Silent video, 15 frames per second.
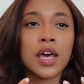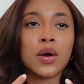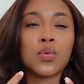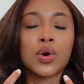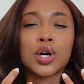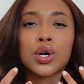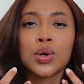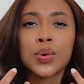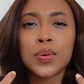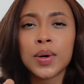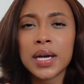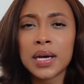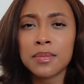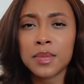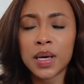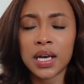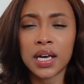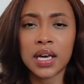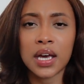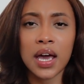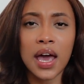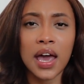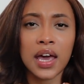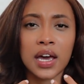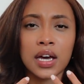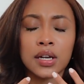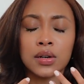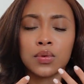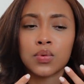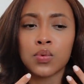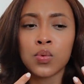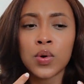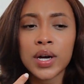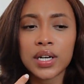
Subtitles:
they were creamy and